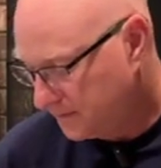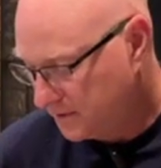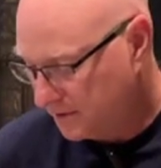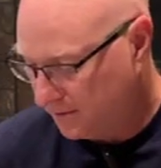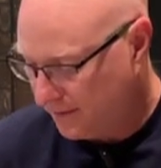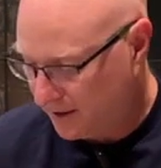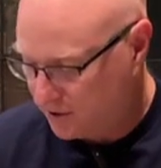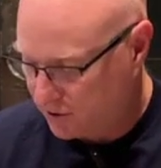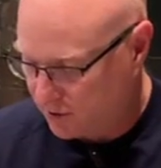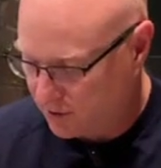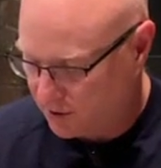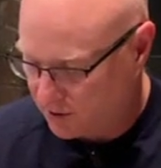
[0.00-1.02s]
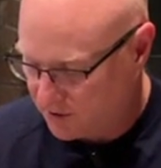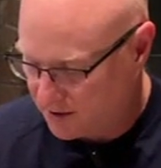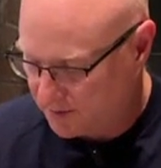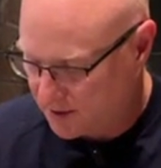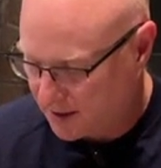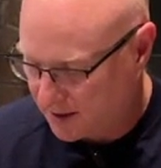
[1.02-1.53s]
So make sure your
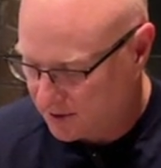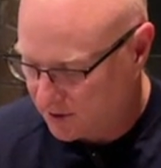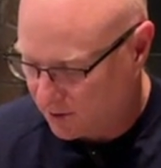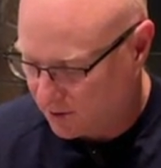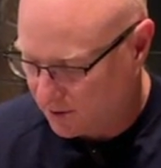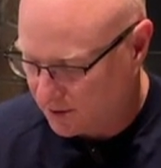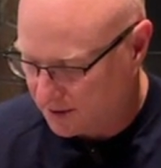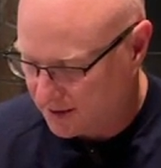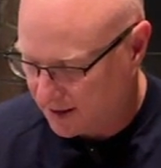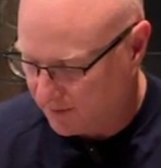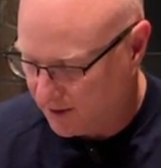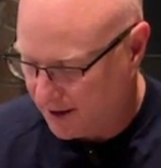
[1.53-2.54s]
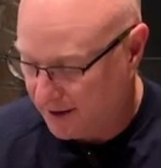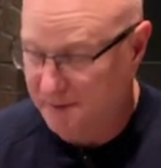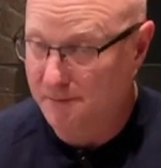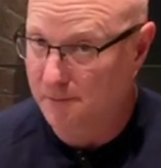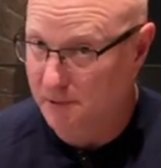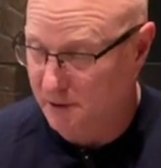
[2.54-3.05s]
zip ties are going the same way. It
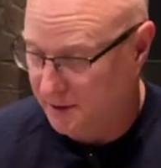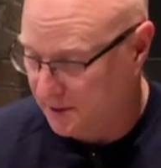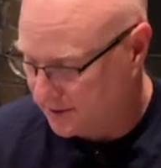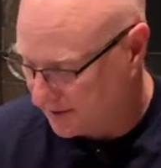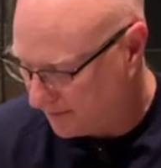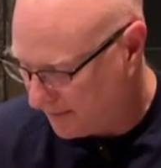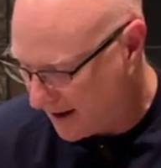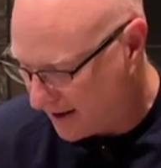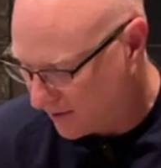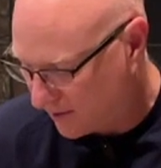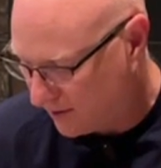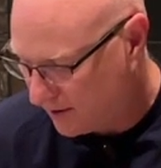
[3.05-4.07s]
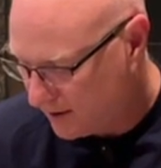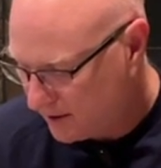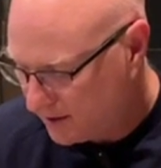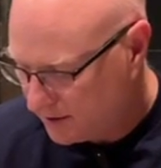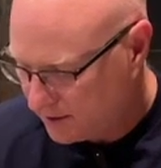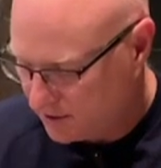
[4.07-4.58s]
really doesn't matter.
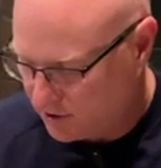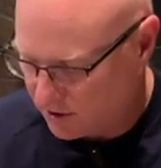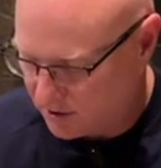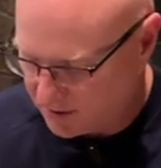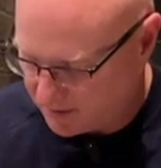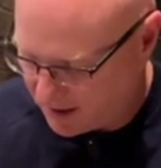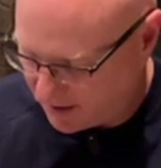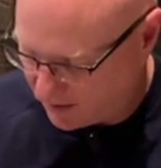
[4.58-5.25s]
It's just my